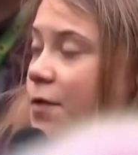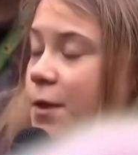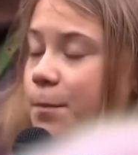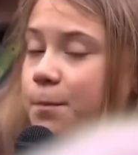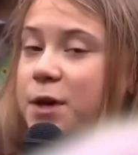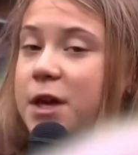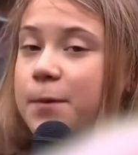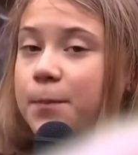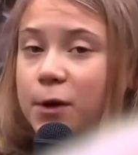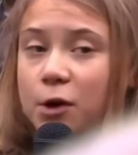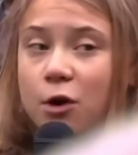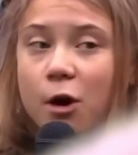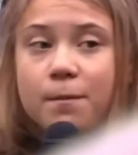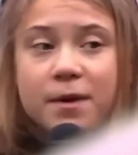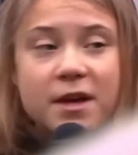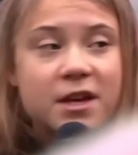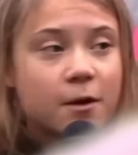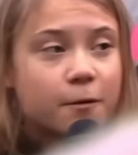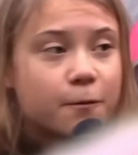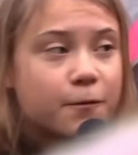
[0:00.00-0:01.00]
of the people who are
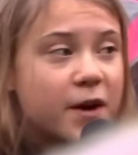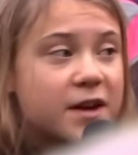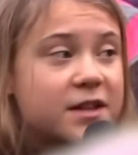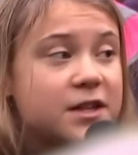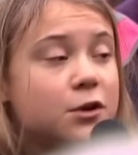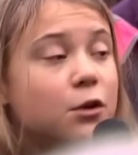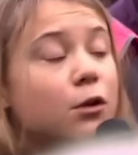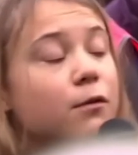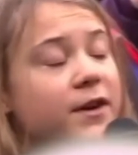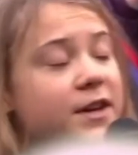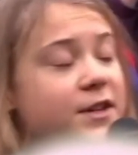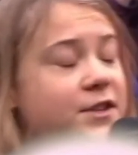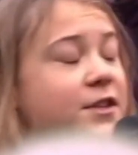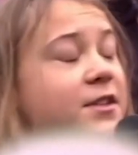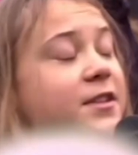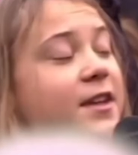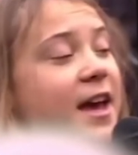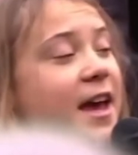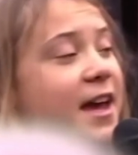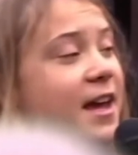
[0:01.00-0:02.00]
being affected already
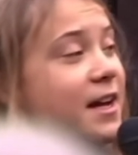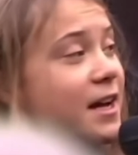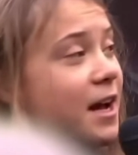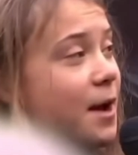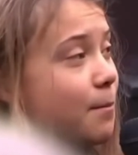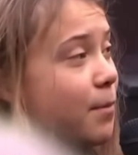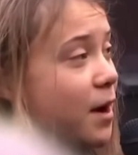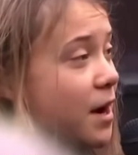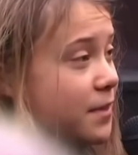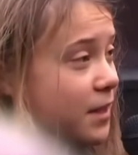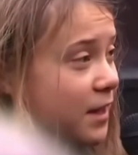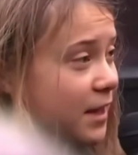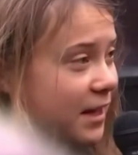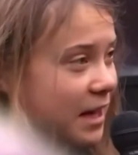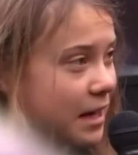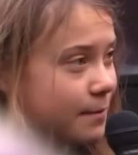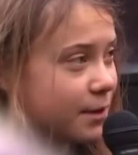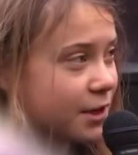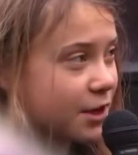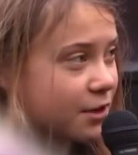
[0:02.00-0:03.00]
today by the
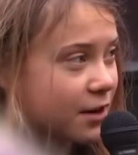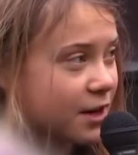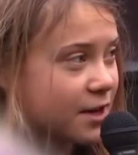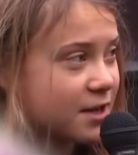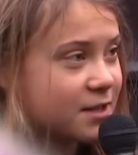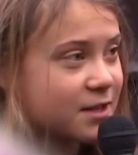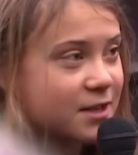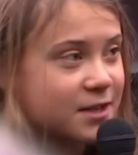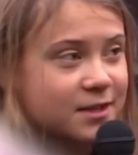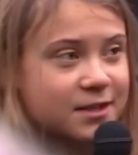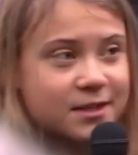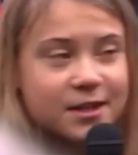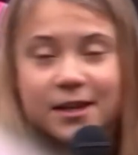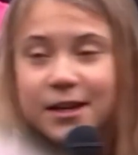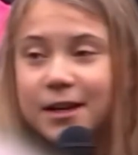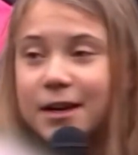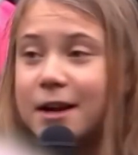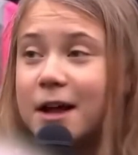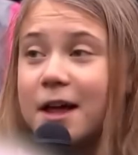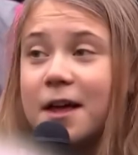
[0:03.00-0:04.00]
climate crisis.
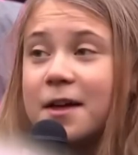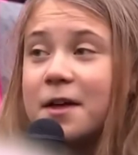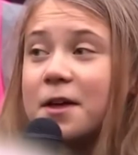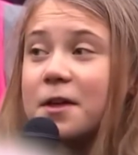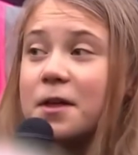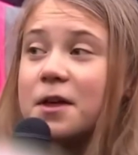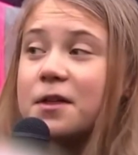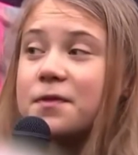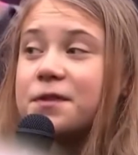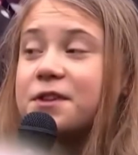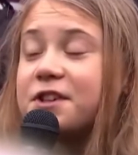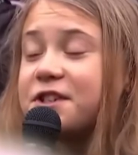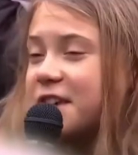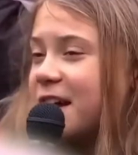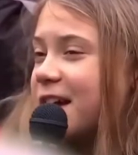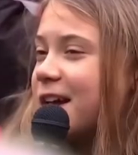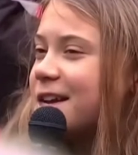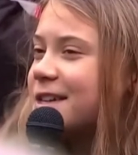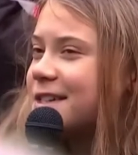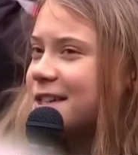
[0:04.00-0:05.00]

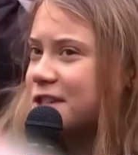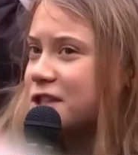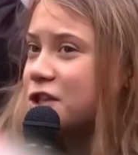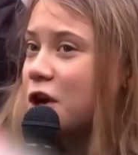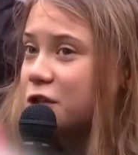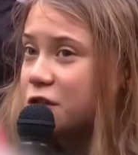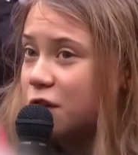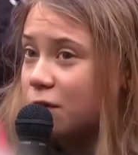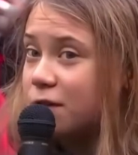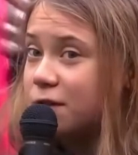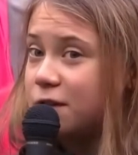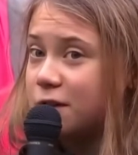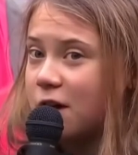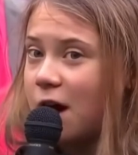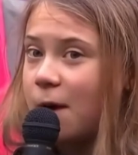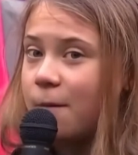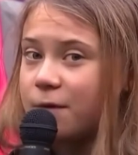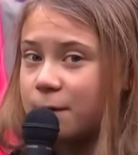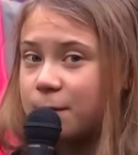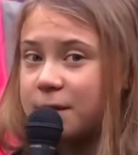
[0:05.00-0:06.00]
Change is not going to
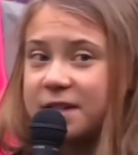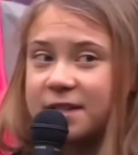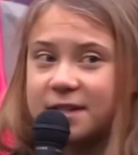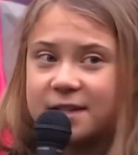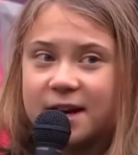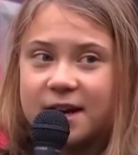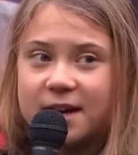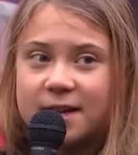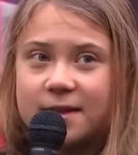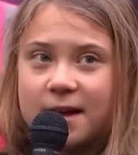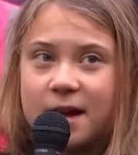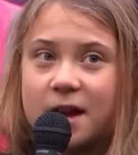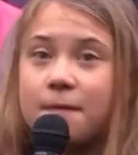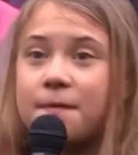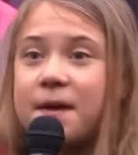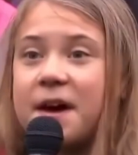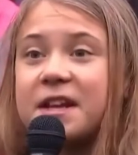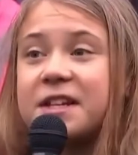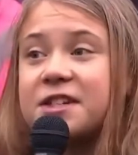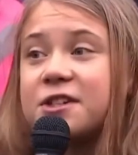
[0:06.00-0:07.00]
come from inside there.
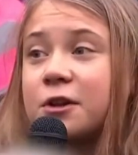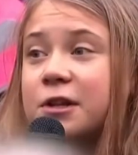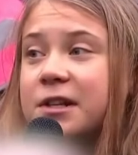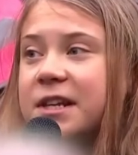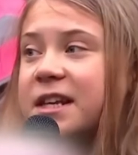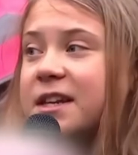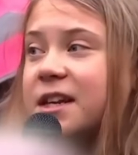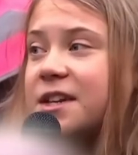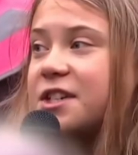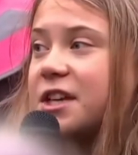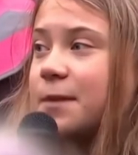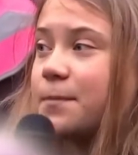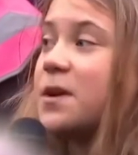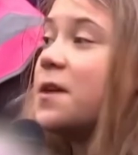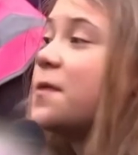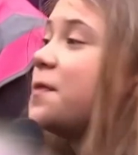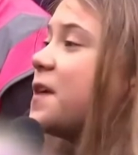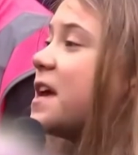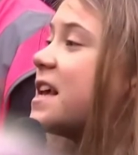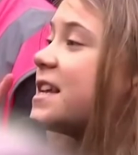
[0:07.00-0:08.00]
That is not leadership.
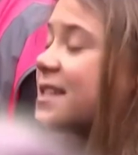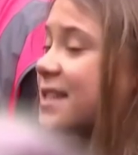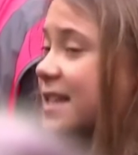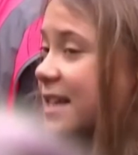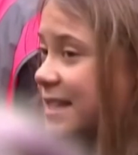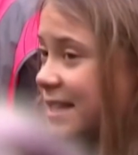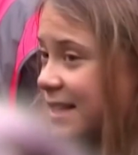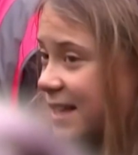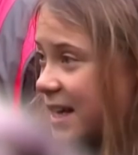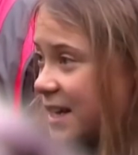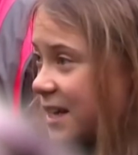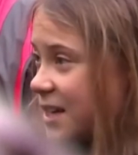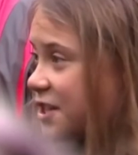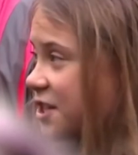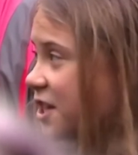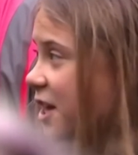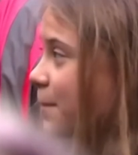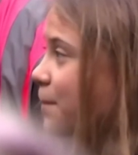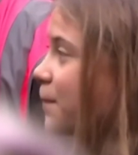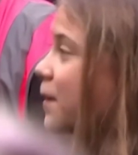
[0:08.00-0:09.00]
This is
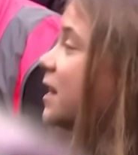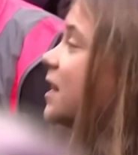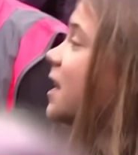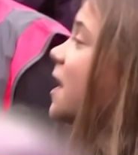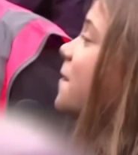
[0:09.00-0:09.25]
leadership. This is